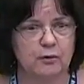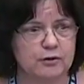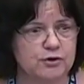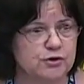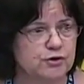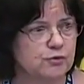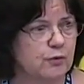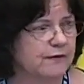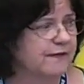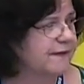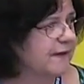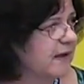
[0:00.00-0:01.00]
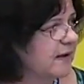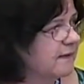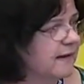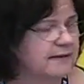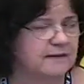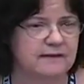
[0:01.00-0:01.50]
or do or think
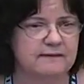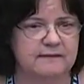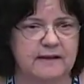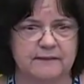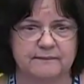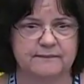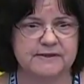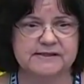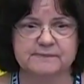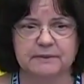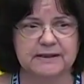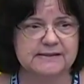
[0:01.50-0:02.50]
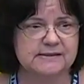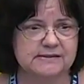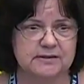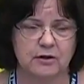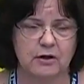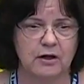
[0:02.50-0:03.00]
that, does, that displeases
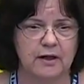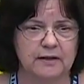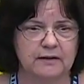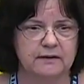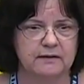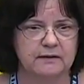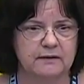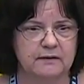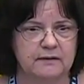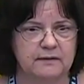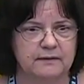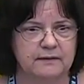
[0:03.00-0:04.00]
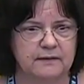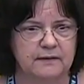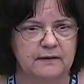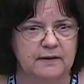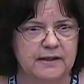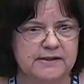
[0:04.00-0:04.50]
God.
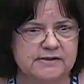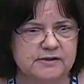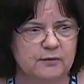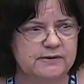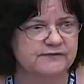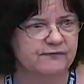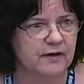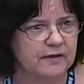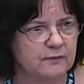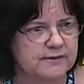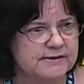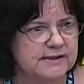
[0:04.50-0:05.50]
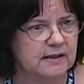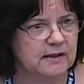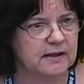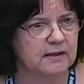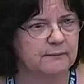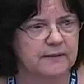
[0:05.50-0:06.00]
And so his father was
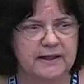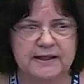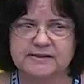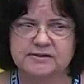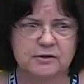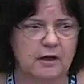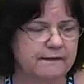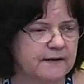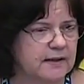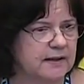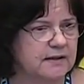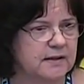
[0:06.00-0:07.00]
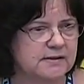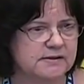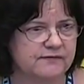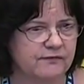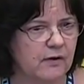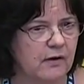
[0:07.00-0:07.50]
telling him, it's not the
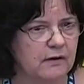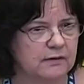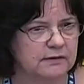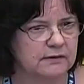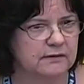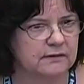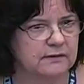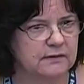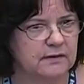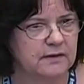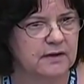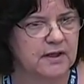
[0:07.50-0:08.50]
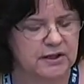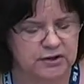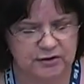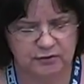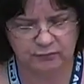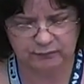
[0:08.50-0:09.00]
Indians' fault.
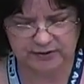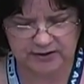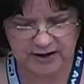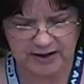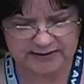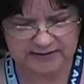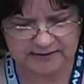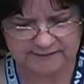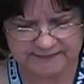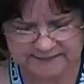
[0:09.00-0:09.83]
You know, God loves